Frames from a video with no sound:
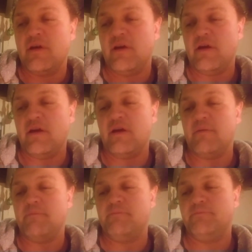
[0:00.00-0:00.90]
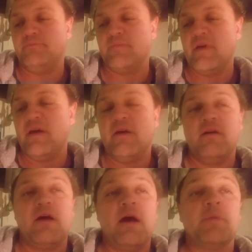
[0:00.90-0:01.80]
I'm
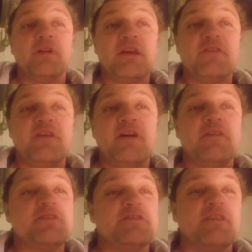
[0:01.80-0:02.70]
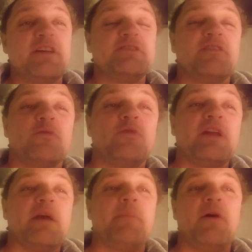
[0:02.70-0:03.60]
going to leave it there. This is not
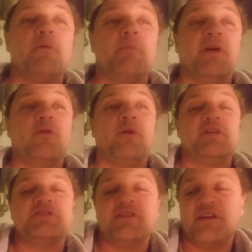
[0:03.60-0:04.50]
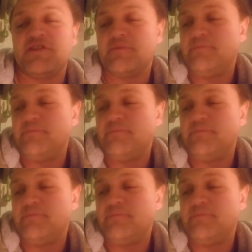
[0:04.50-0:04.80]
really about Bitcoin as such.